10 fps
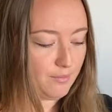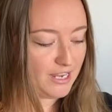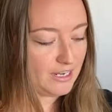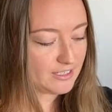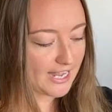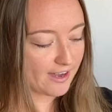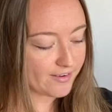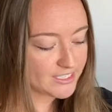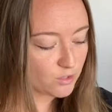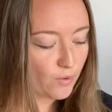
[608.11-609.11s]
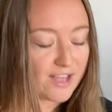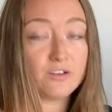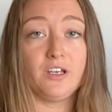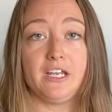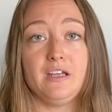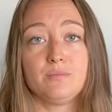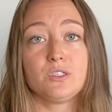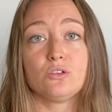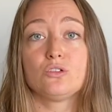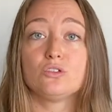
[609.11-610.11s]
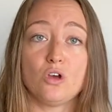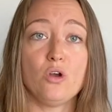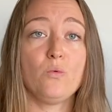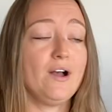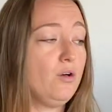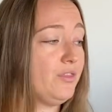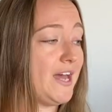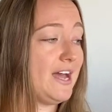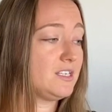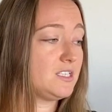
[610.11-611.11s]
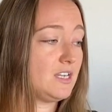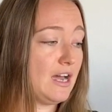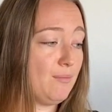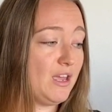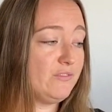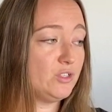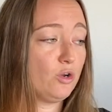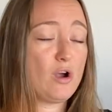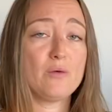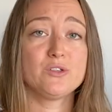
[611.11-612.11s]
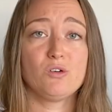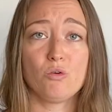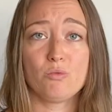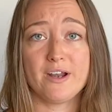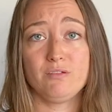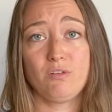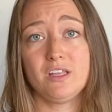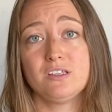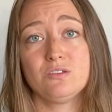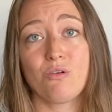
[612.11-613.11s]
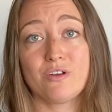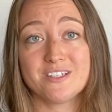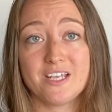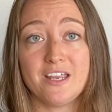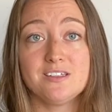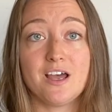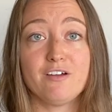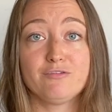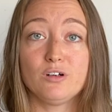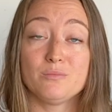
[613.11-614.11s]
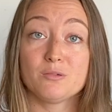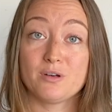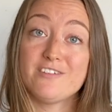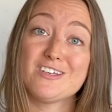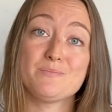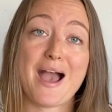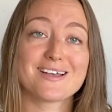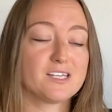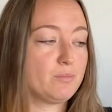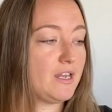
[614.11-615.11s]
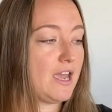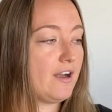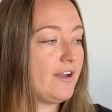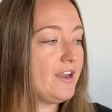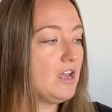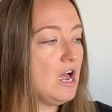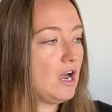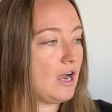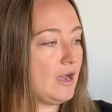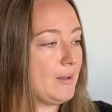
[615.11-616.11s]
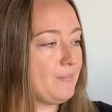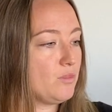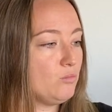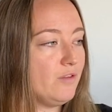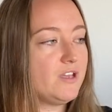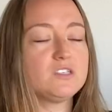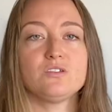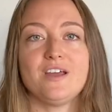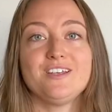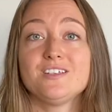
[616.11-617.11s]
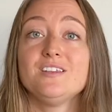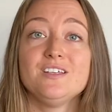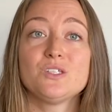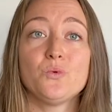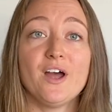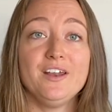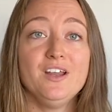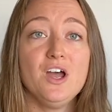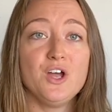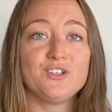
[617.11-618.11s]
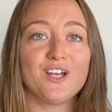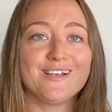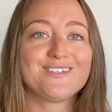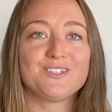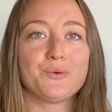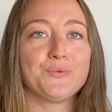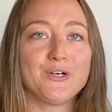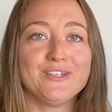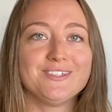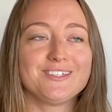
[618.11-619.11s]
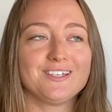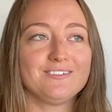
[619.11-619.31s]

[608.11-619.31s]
It carries the weight on your hips so well that even though I was already really sore and tender from the previous packs I've been carrying, moving straight into this one just was